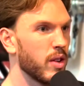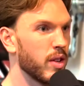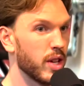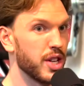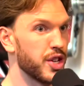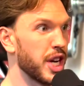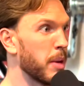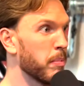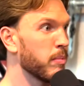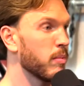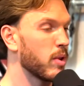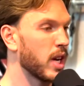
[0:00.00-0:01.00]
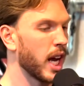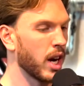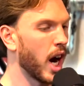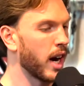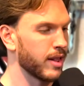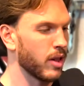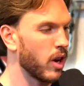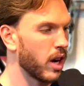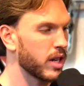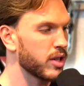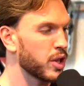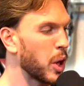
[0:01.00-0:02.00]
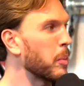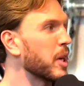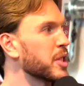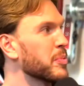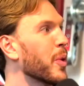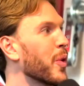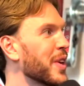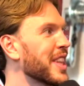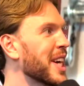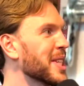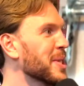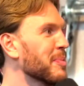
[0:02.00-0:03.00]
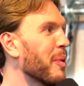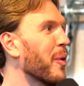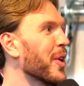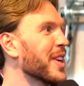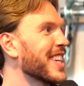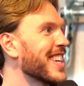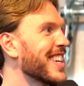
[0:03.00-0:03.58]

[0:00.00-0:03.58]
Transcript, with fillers: the gym can unlock so much more in that sport